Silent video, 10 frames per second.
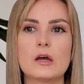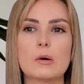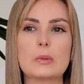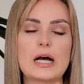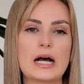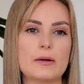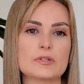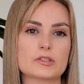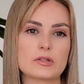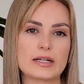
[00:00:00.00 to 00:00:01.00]
When I was
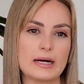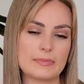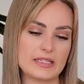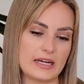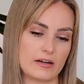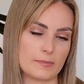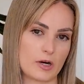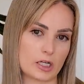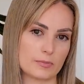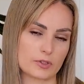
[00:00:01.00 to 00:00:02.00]
growing up and the Harry
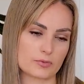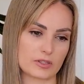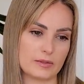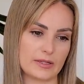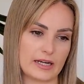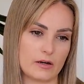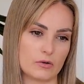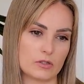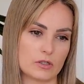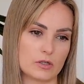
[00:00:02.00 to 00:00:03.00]
Potter books were coming
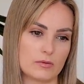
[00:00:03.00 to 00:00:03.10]
out,